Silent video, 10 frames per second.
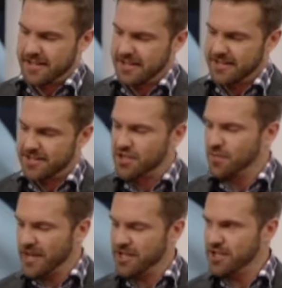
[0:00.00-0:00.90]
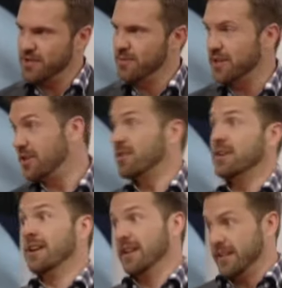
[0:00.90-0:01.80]
a, a, situation where
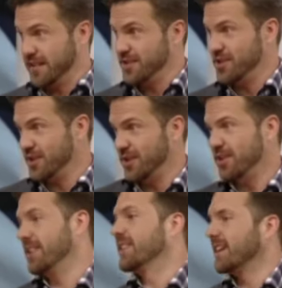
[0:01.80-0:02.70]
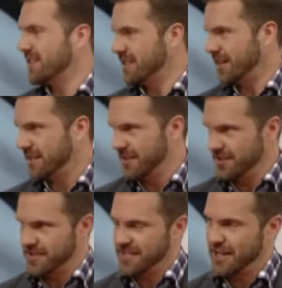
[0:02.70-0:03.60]
you're injured and like a sexy
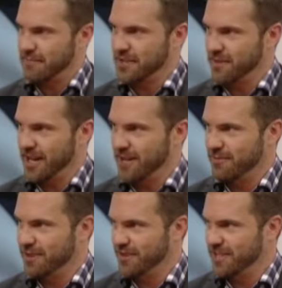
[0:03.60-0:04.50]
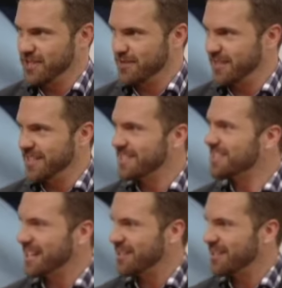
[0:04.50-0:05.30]
nurse is helping you out with your injuries?